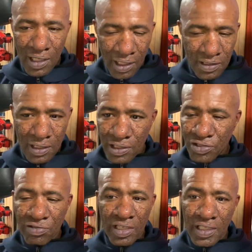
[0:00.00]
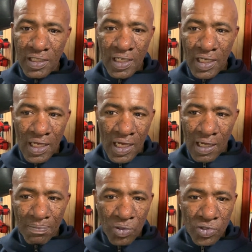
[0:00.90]
Class training,
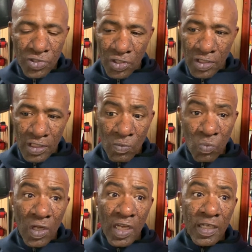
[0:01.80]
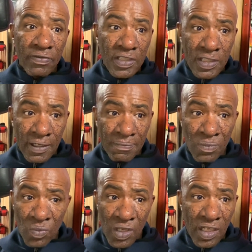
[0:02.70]
and most certainly well ahead of his time,
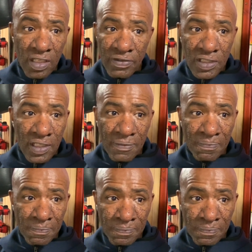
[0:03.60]
well ahead of his time.